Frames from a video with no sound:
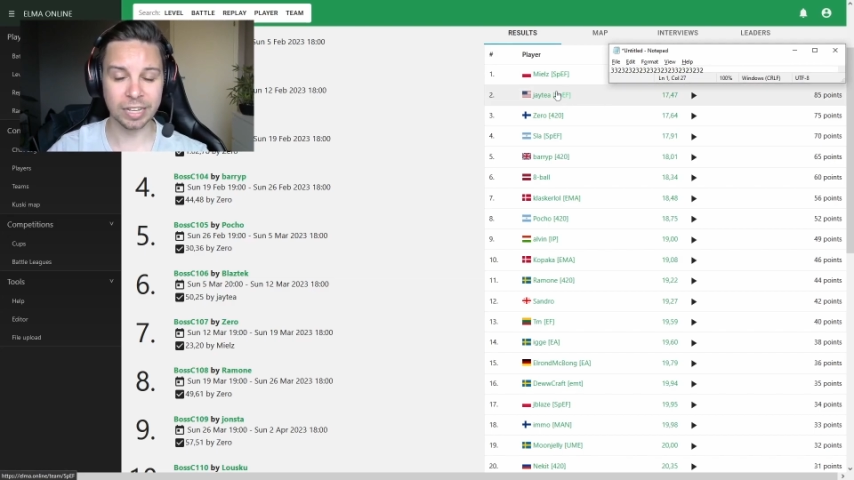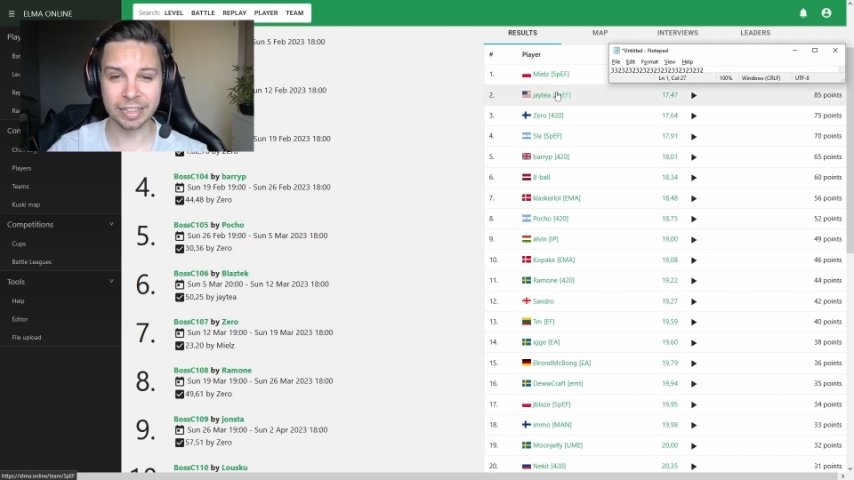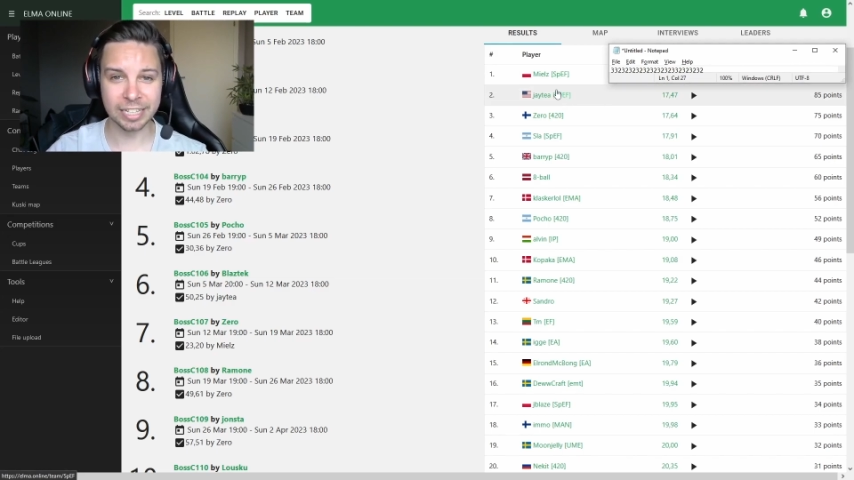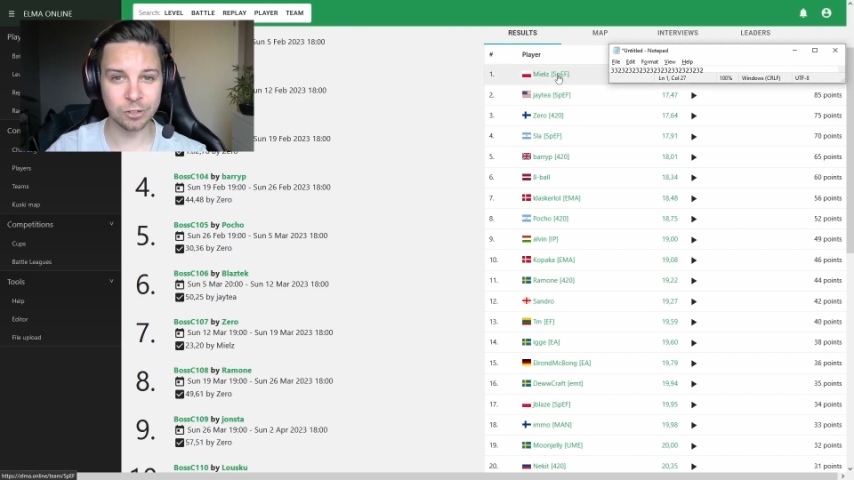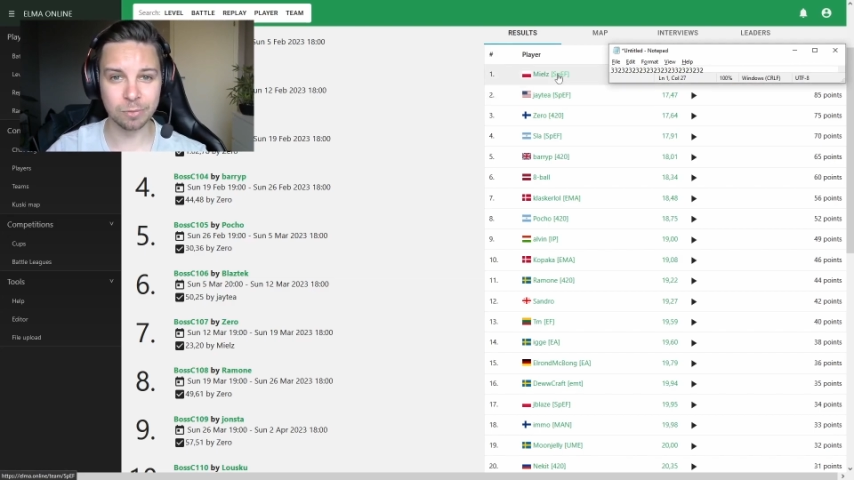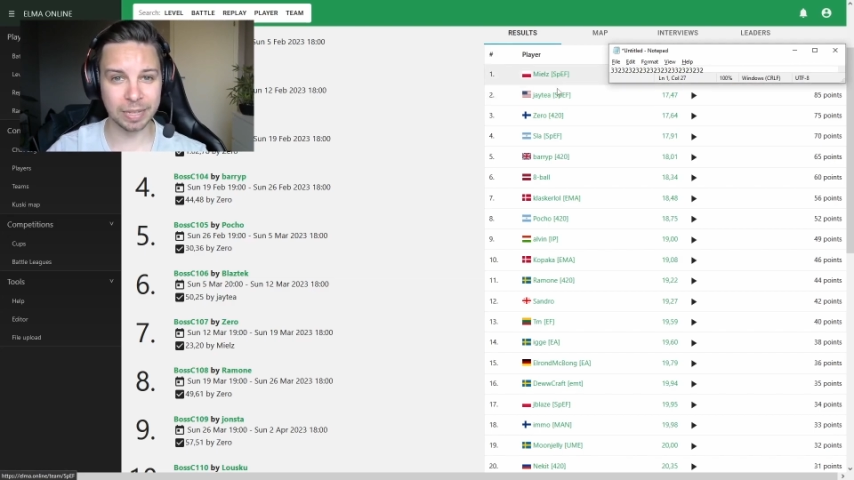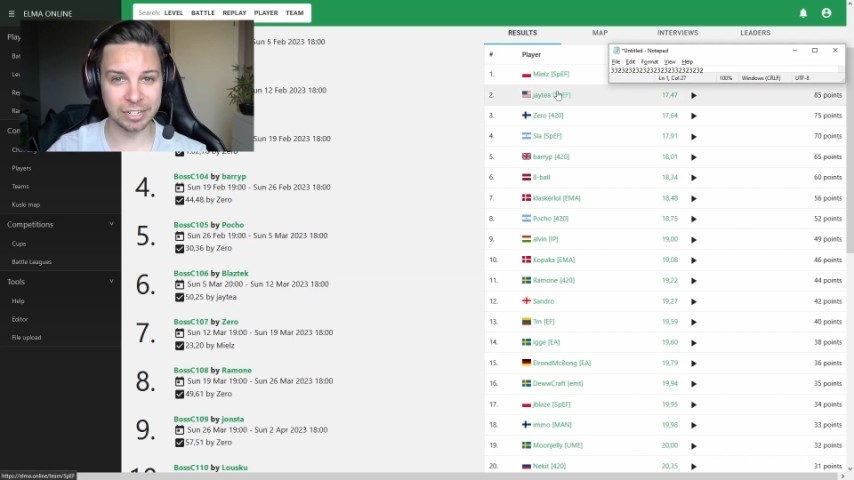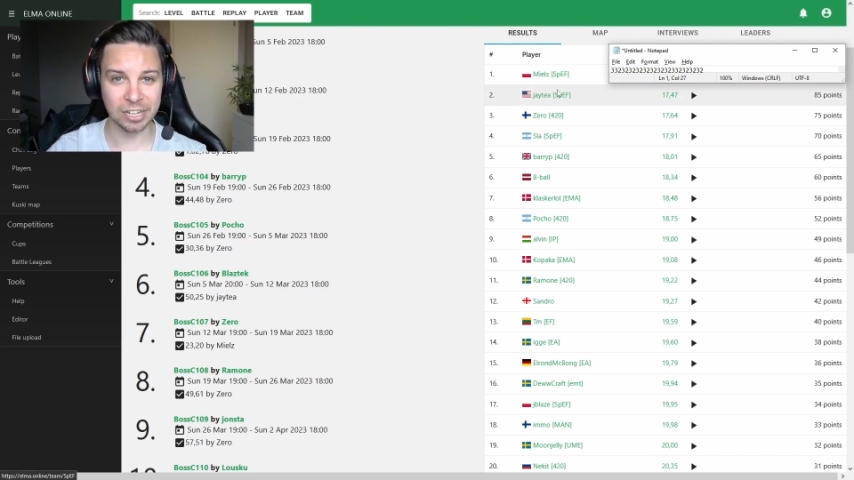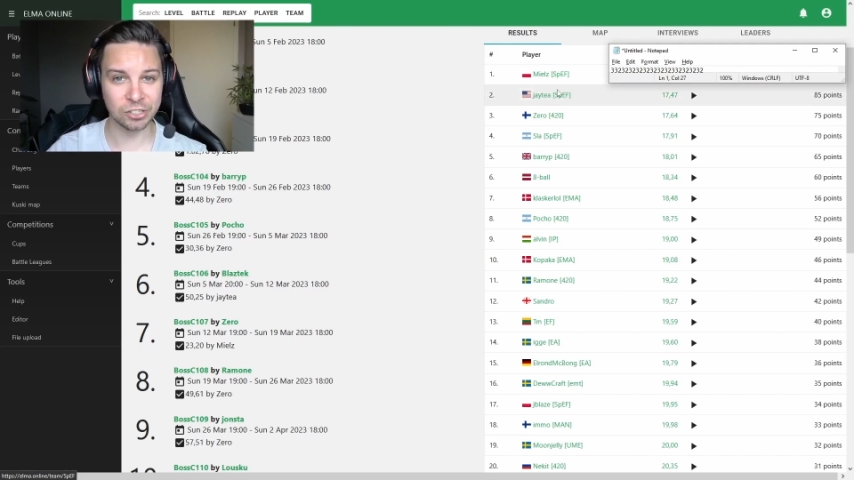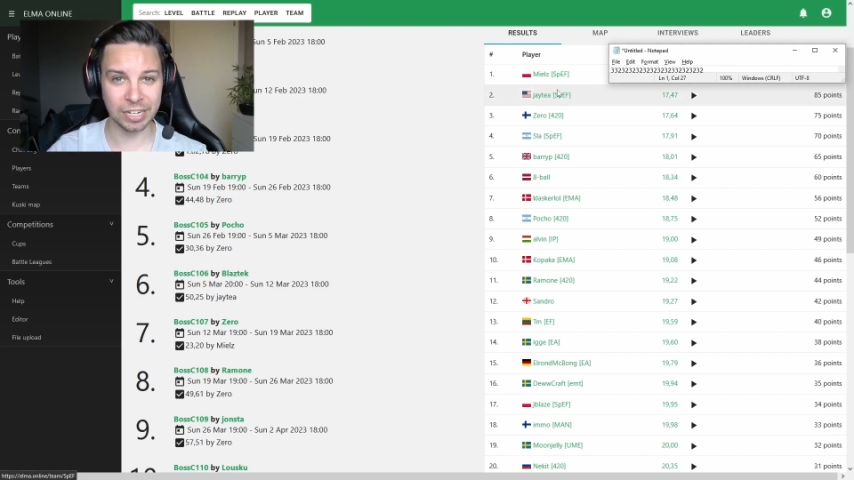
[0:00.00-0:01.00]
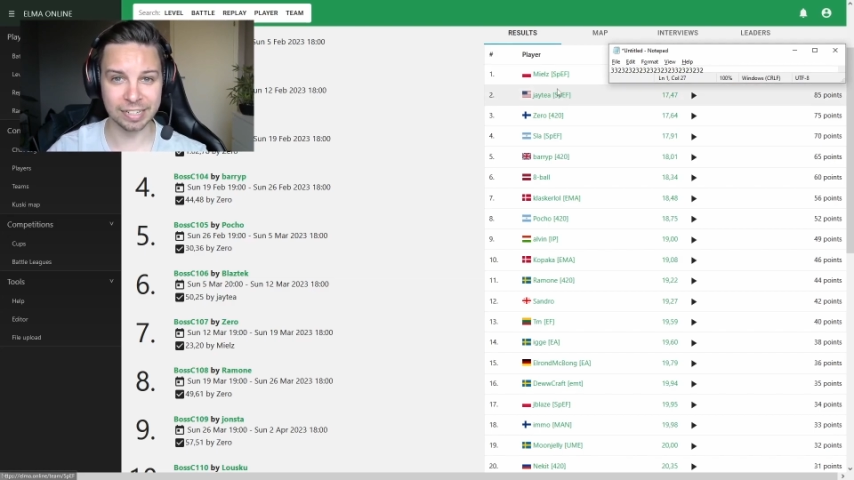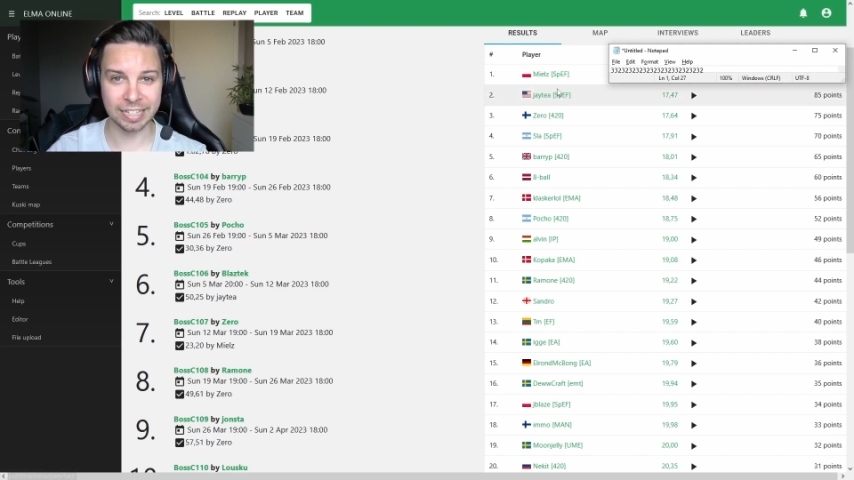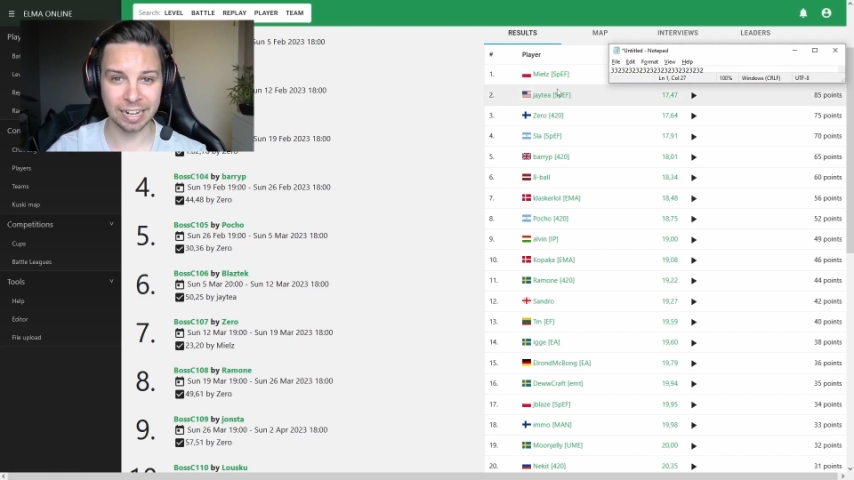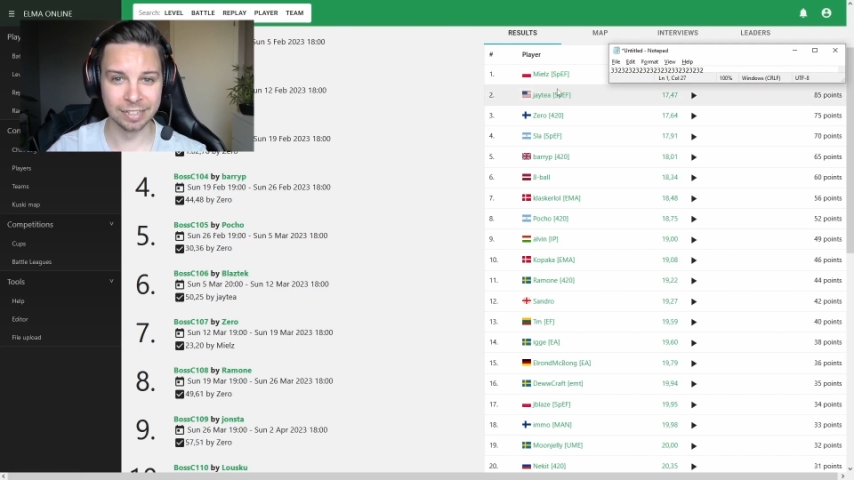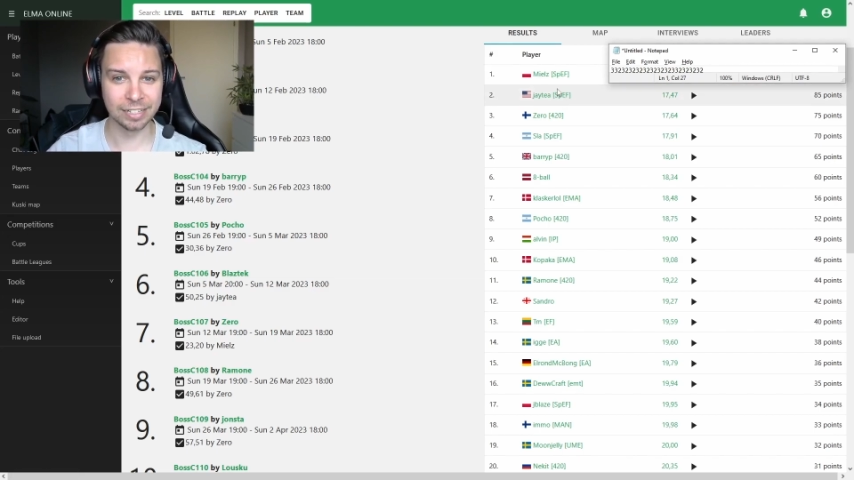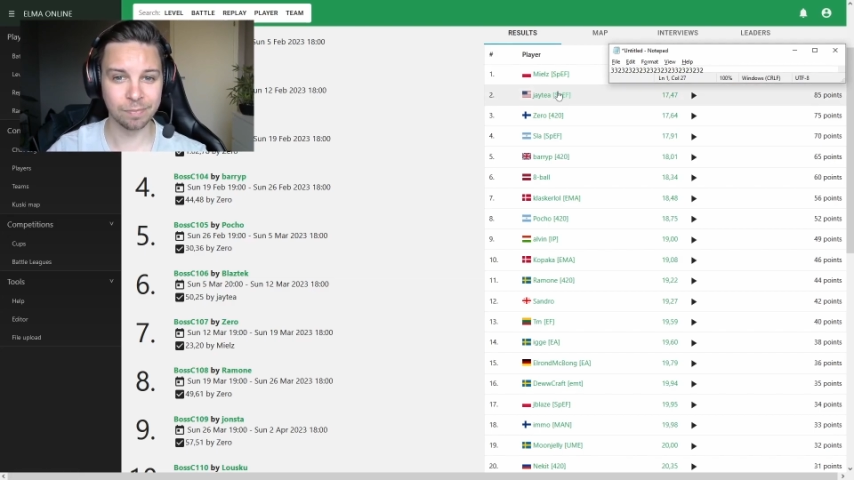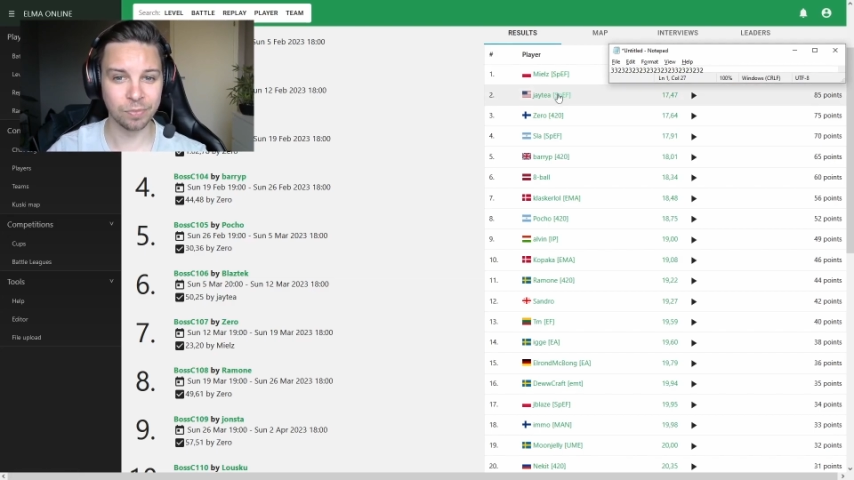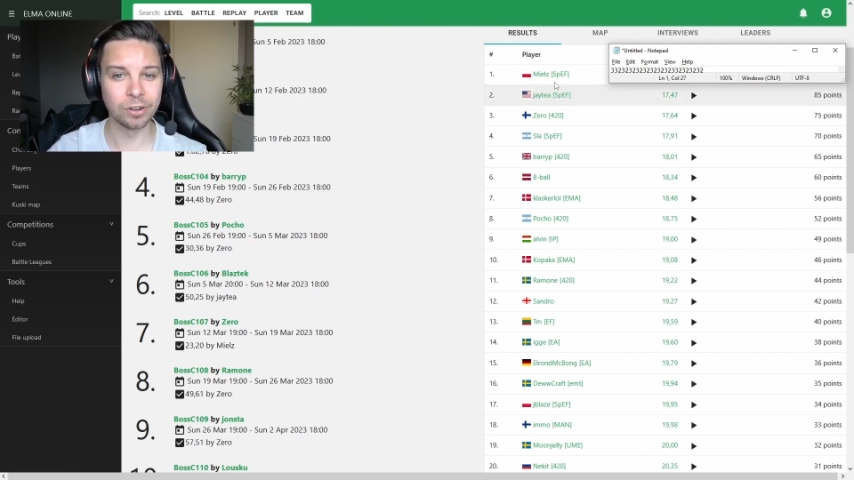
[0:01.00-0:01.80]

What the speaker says: that these 2 players are sharing styles,